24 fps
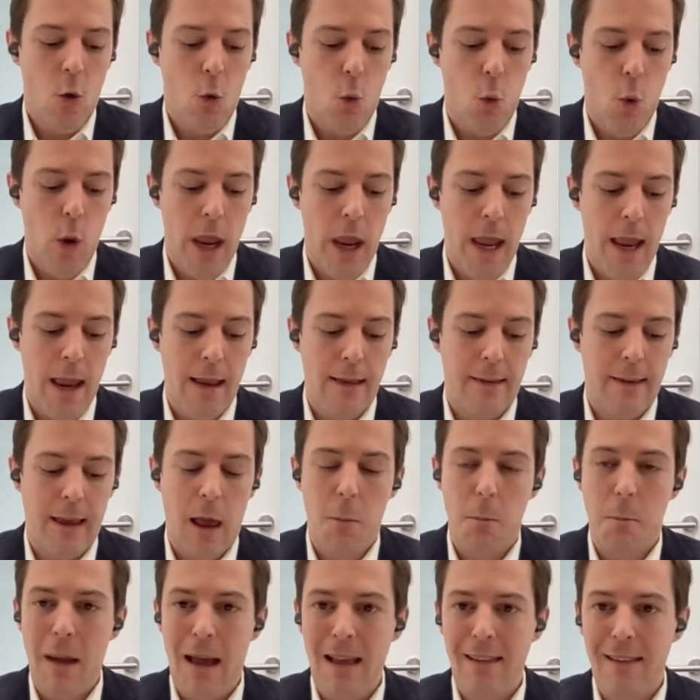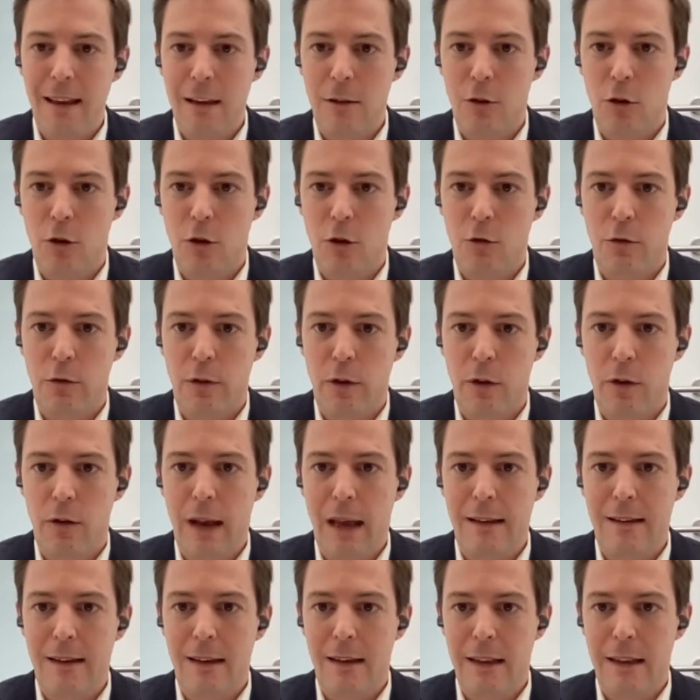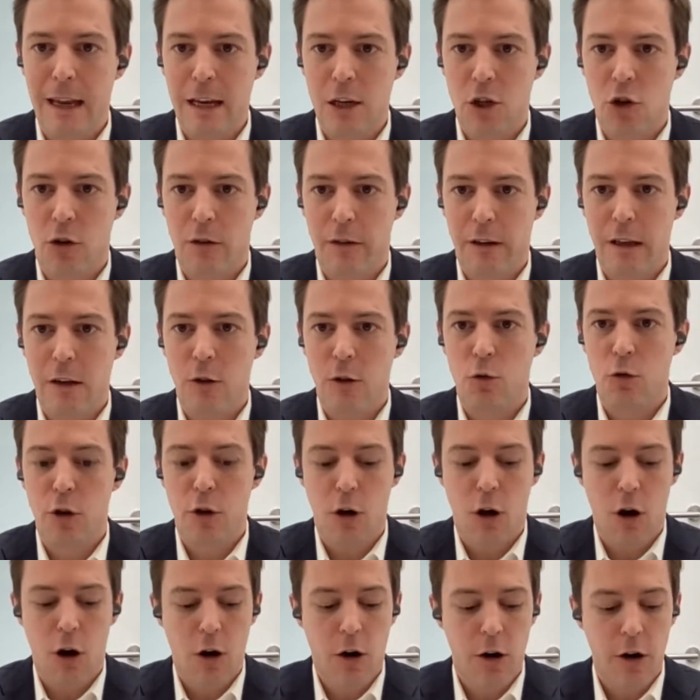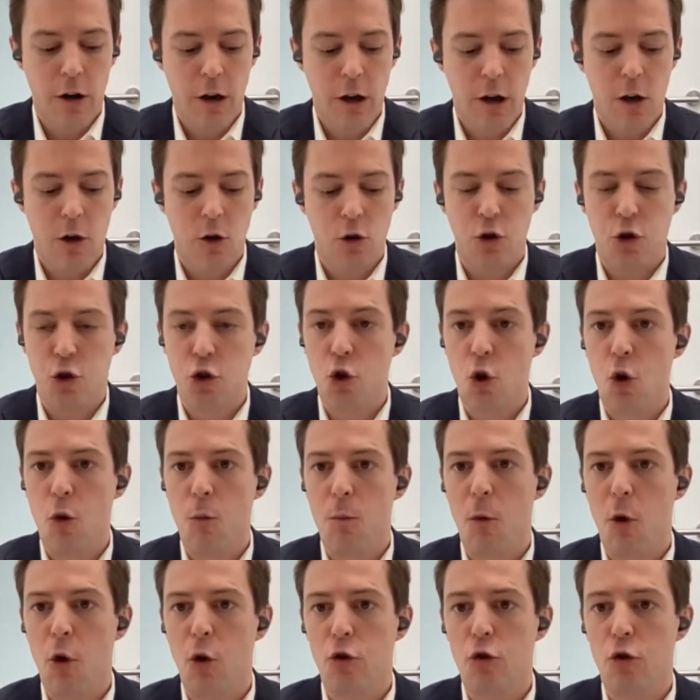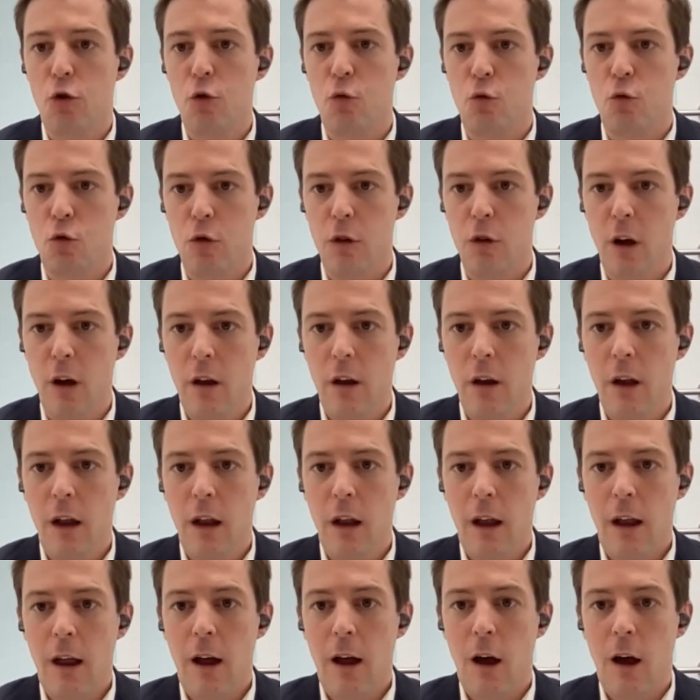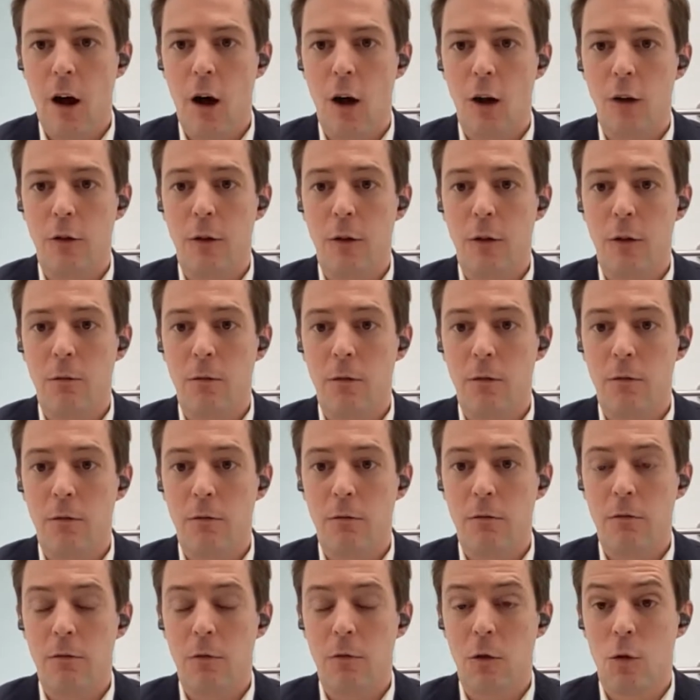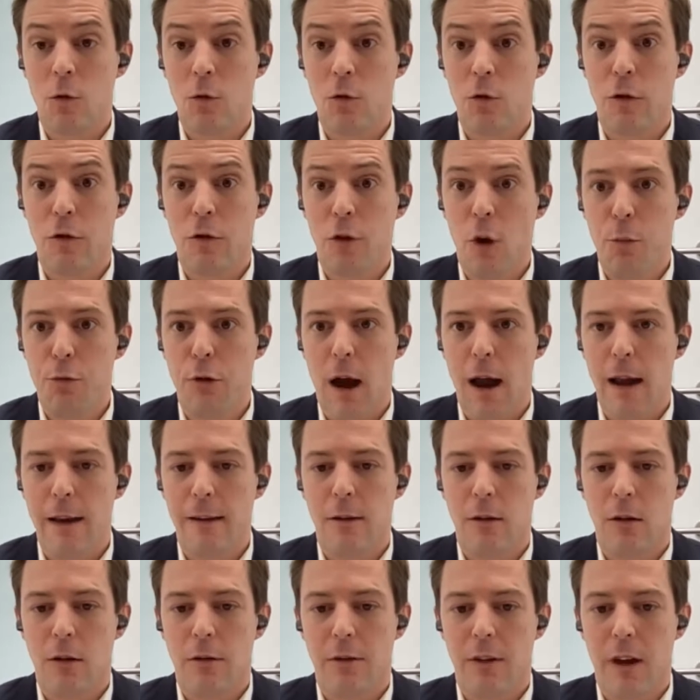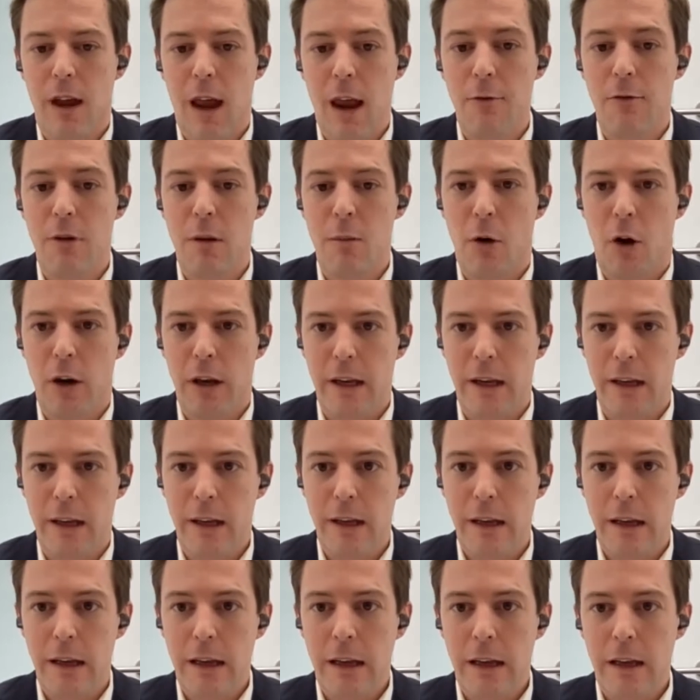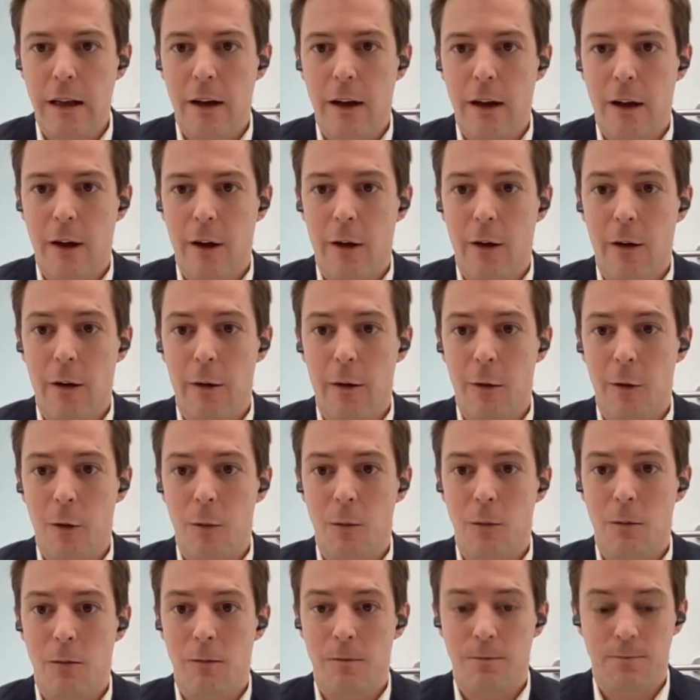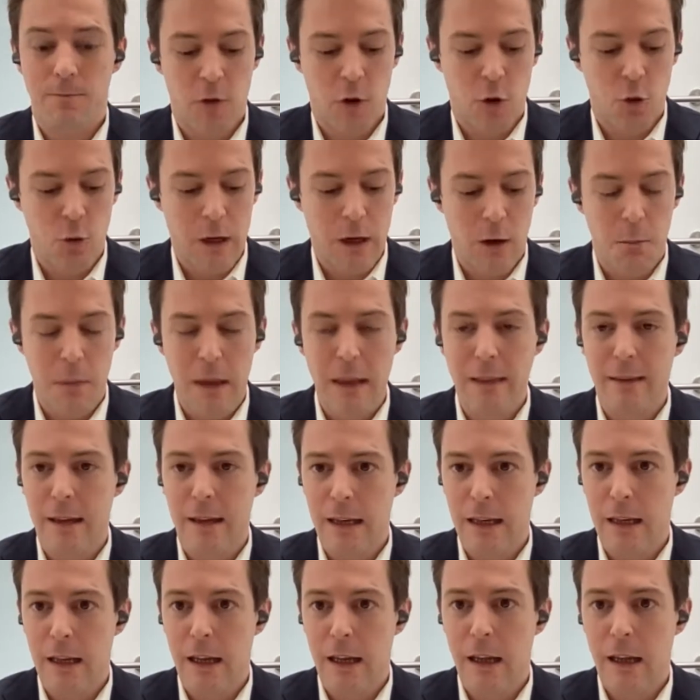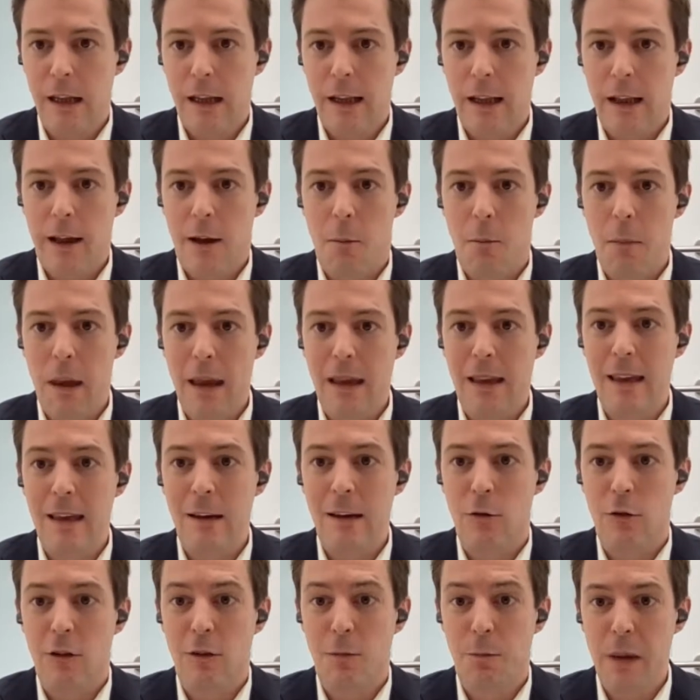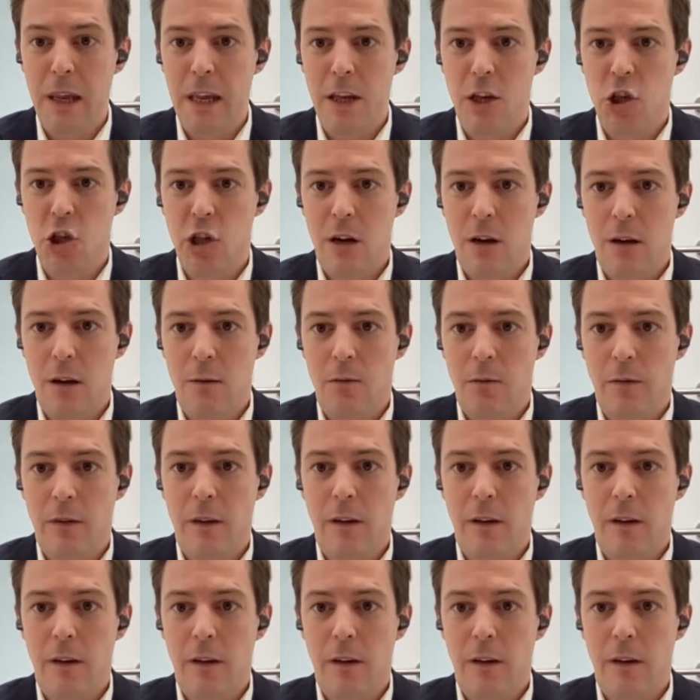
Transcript: with Ambassador to the United Nations in New York, Joe Toon, uh, to the surprise of everybody um, during a meeting, making a speech